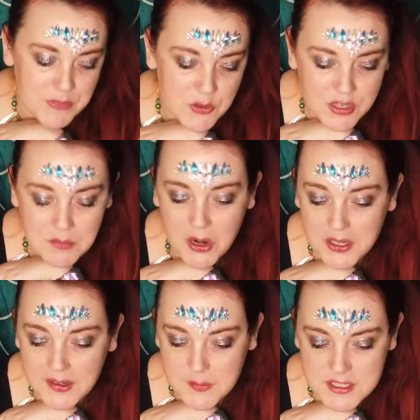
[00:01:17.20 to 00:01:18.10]
You can mark
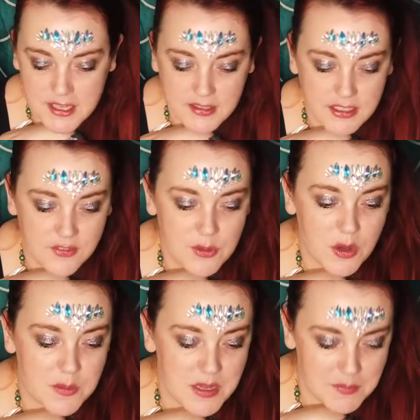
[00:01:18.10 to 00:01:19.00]
it up slightly if you
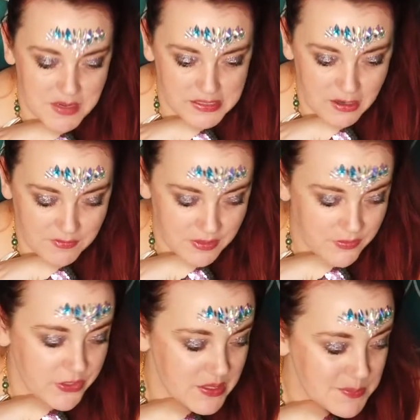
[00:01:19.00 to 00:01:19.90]
want to make money off it.
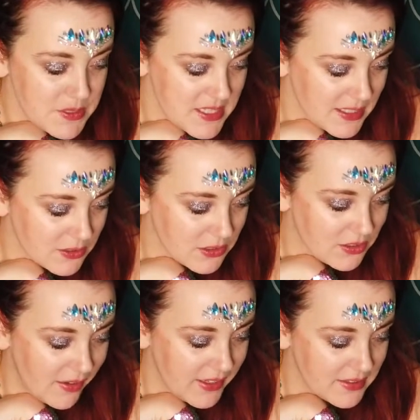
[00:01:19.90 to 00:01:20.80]
For this particular
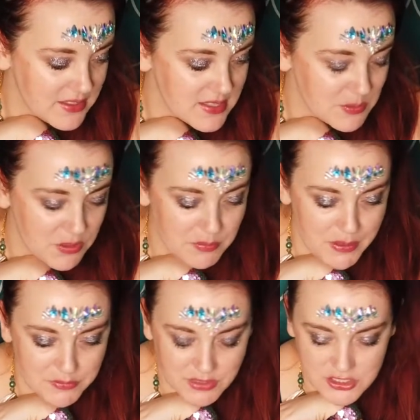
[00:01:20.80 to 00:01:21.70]
client, this is one of
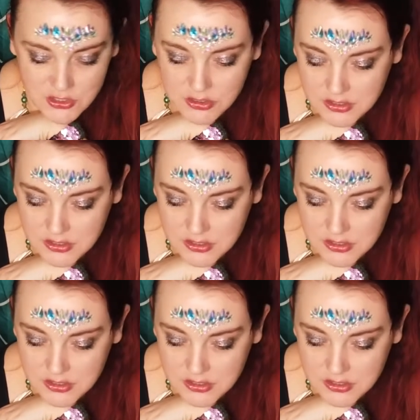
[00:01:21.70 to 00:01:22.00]
my return